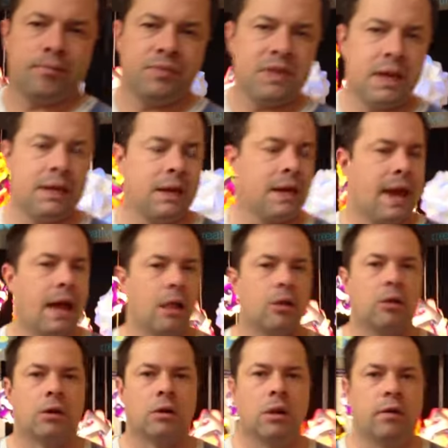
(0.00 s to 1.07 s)
take a
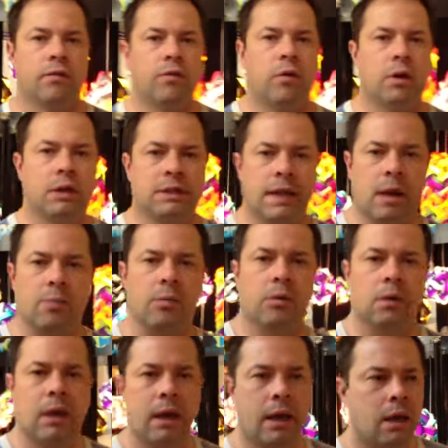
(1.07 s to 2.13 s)
calendar club, for example,
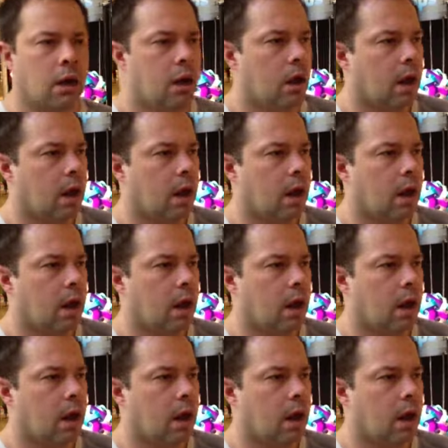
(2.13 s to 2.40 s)
okay?